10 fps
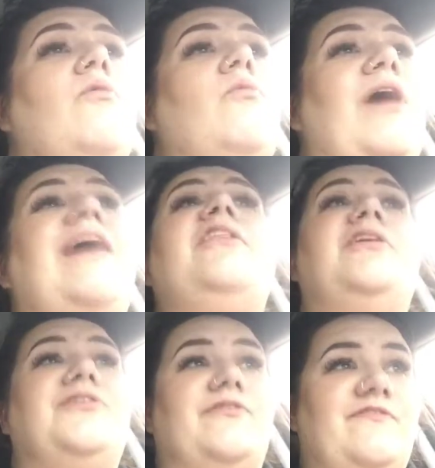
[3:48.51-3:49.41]
well
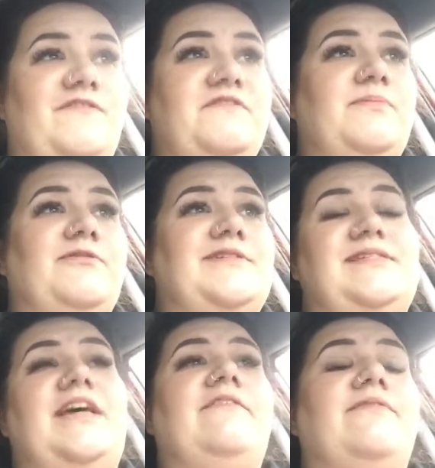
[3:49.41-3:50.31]
under
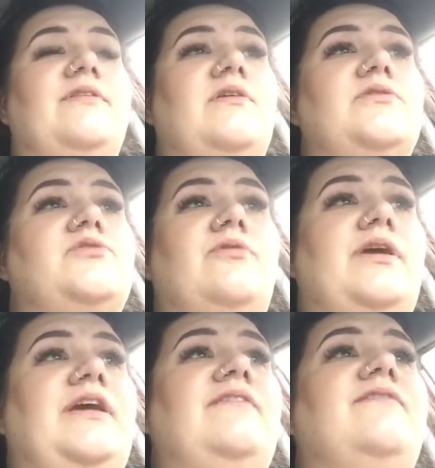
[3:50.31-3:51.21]
50% for those who are
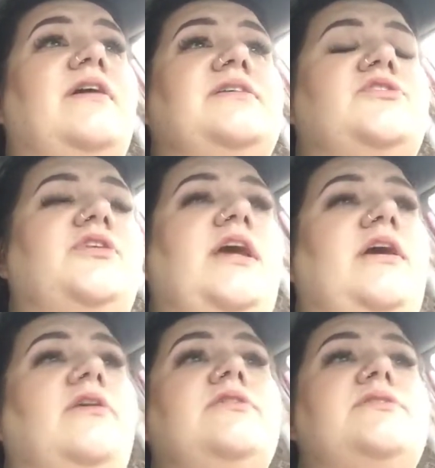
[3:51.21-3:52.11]
in foster care.